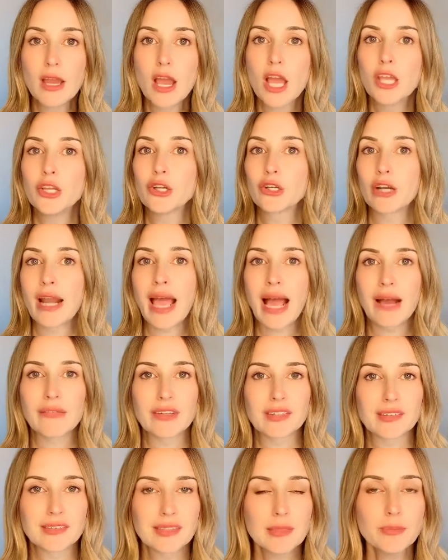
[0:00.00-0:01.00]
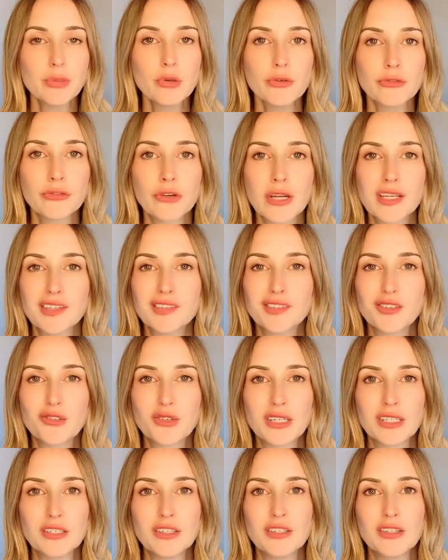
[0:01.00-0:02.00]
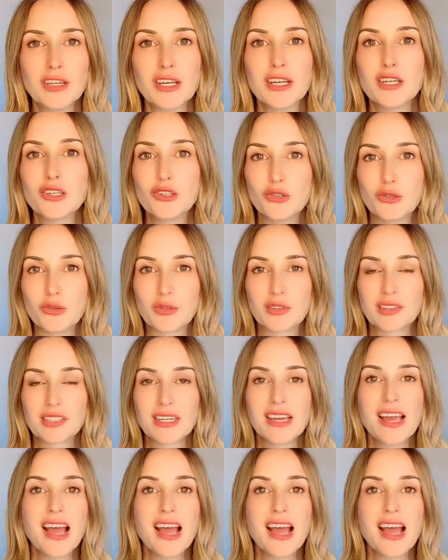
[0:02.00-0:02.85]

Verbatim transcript: You're gonna have a simple phrase you can use.